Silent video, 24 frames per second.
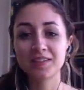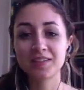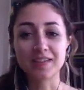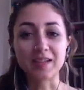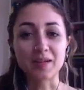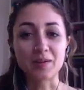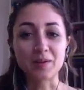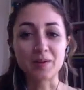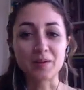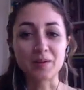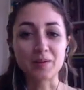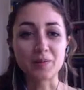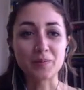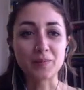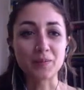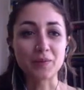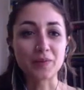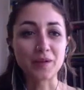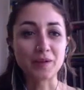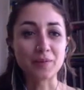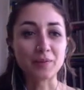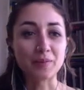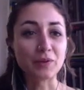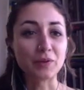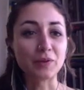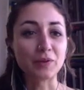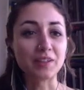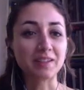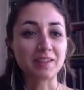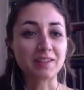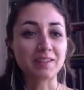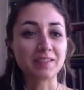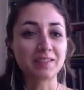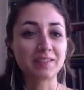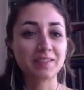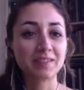I'm
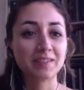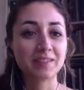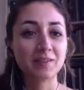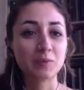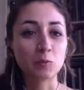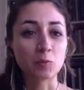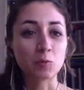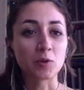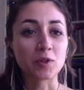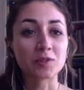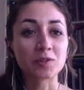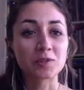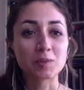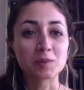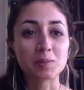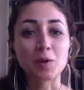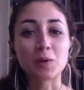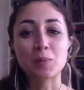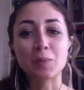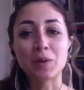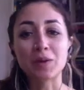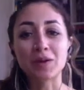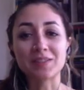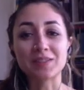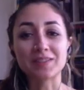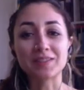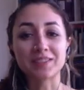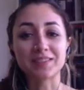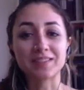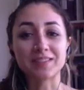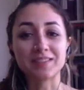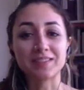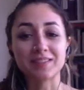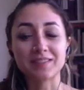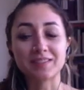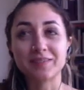only one small
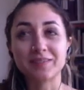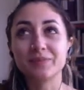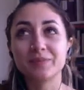person